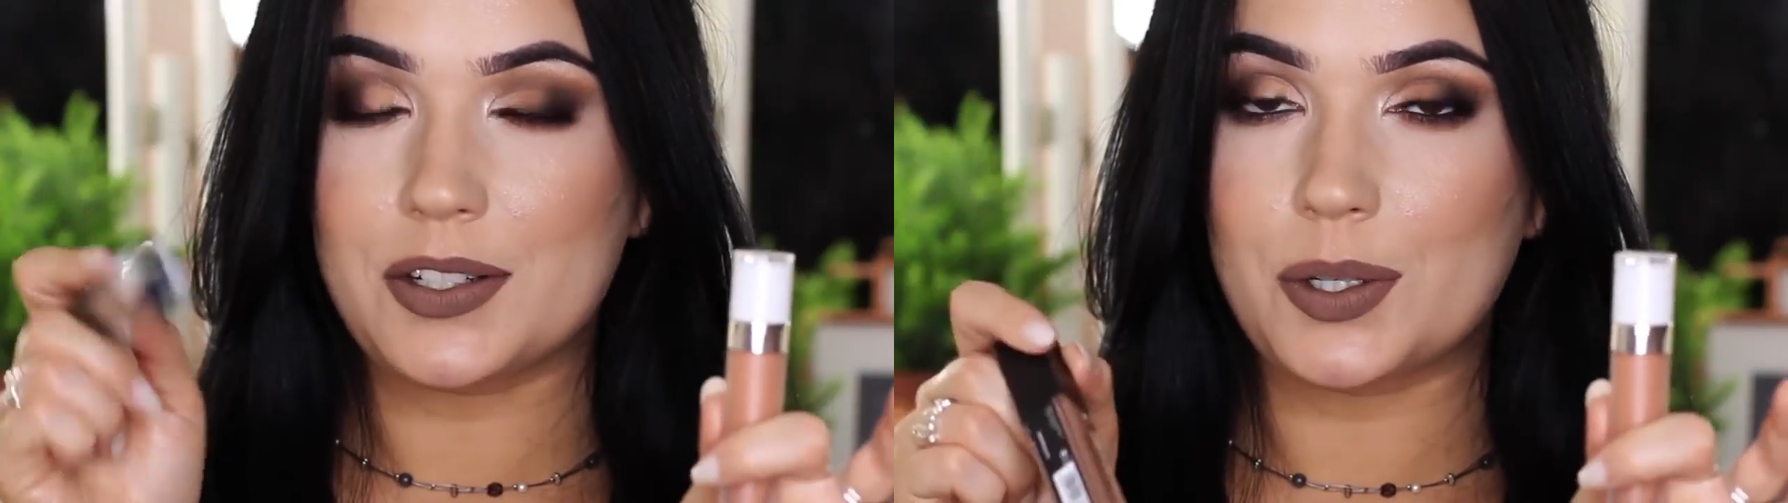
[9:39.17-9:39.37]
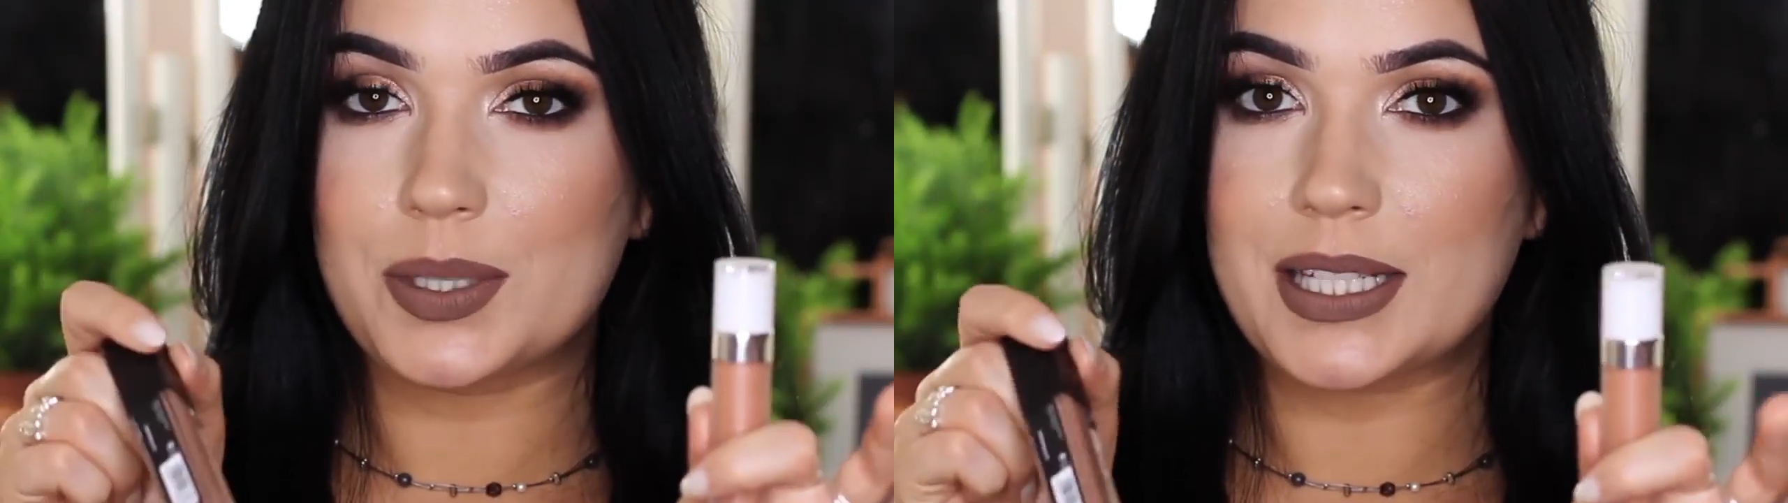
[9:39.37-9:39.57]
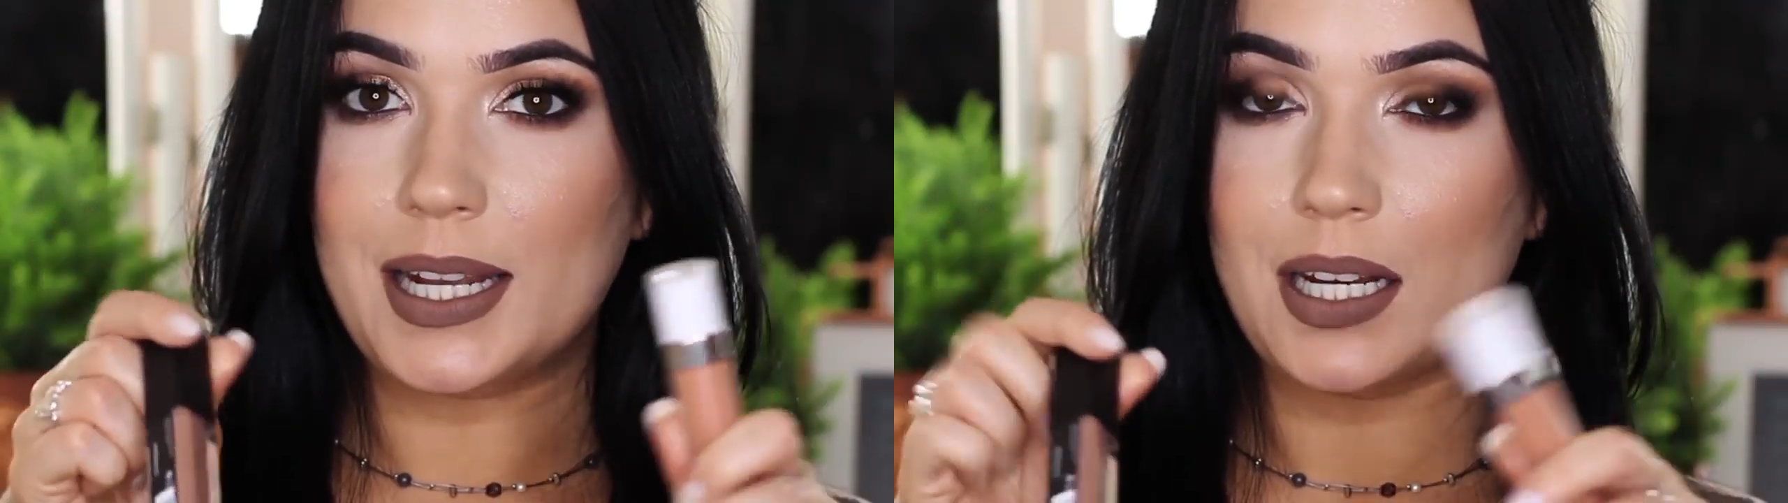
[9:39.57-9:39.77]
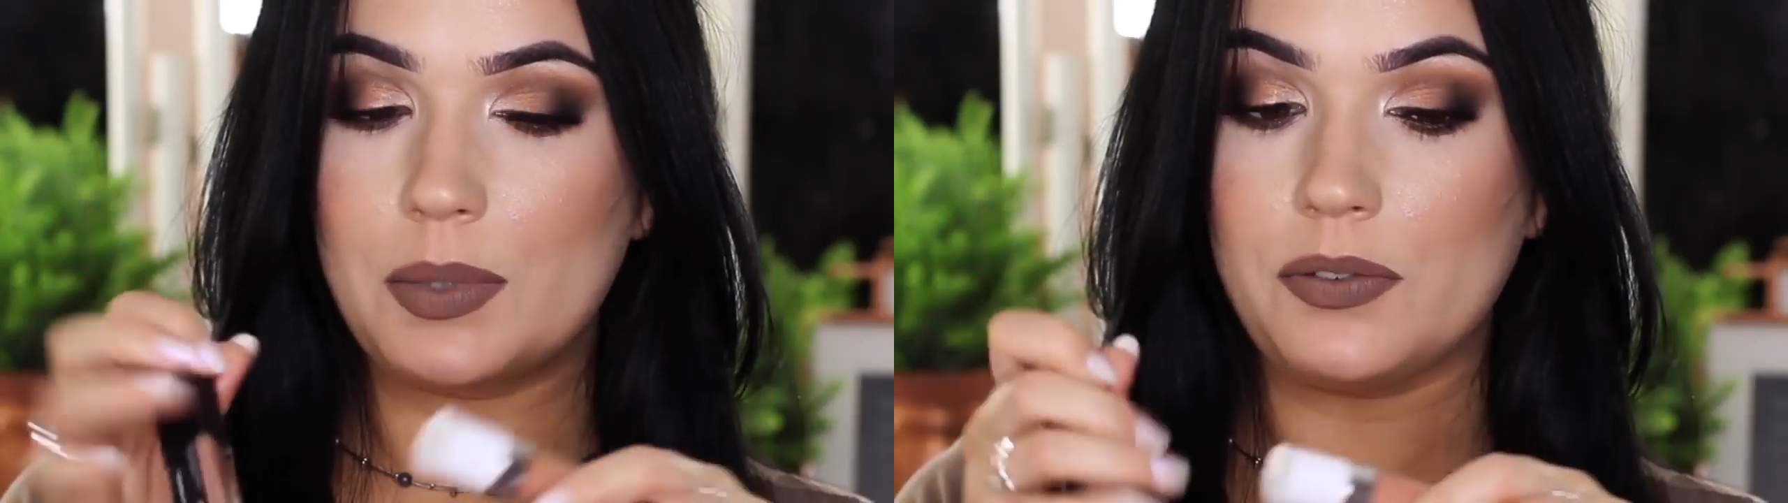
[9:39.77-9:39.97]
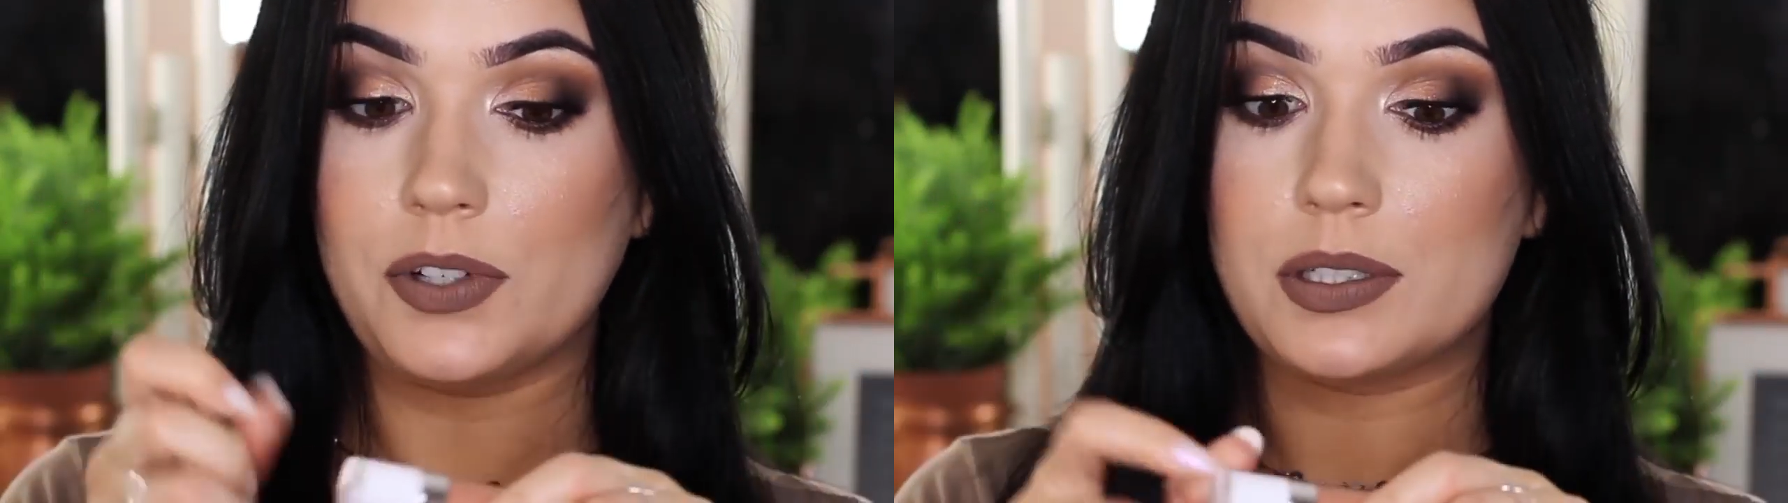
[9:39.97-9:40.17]
are always getting at
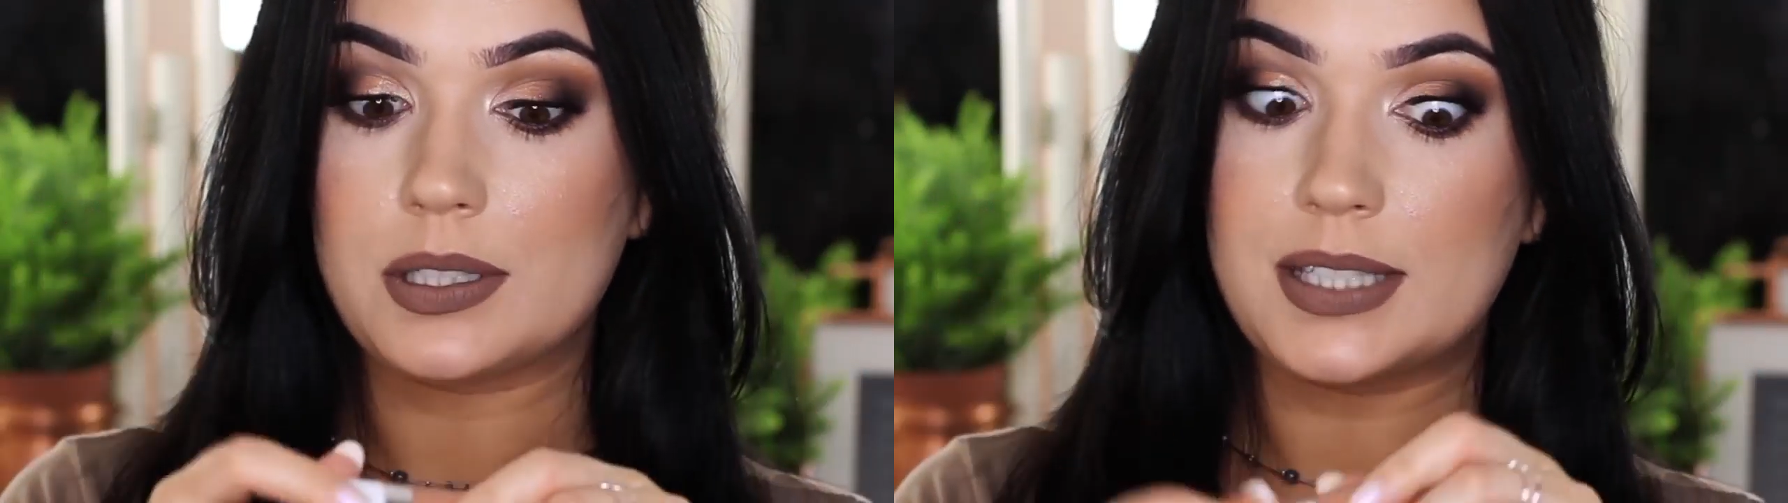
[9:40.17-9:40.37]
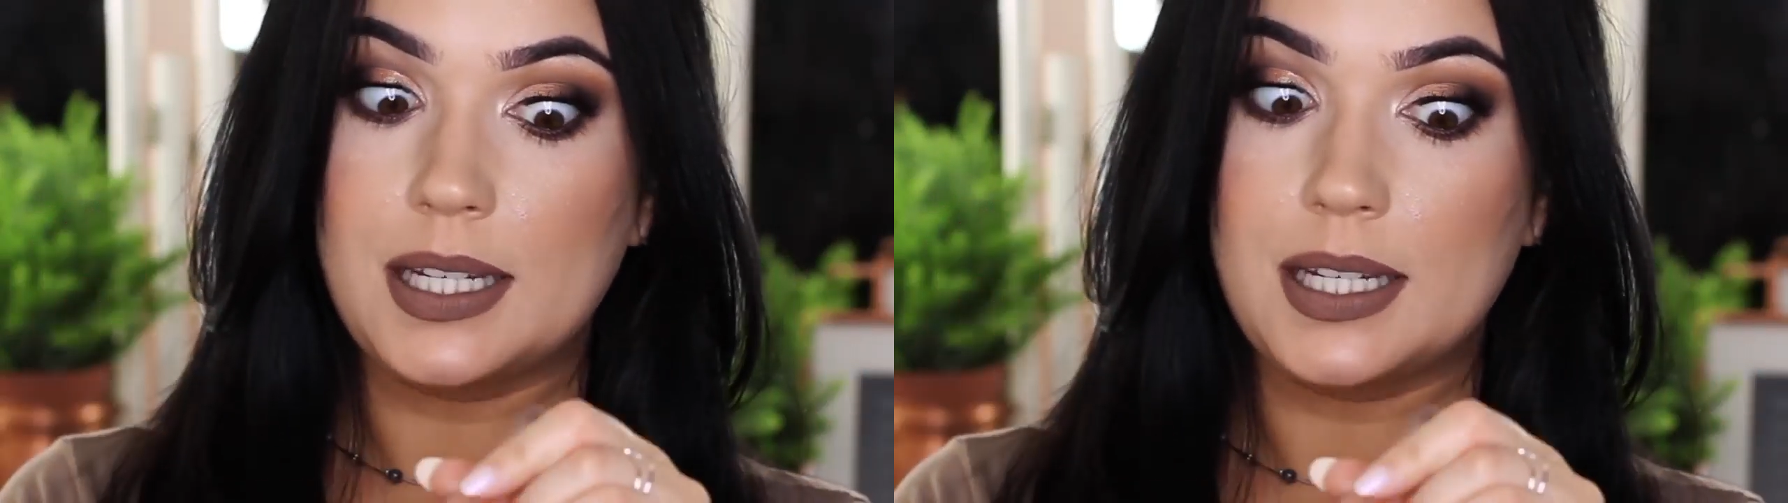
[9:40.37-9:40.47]
me for using the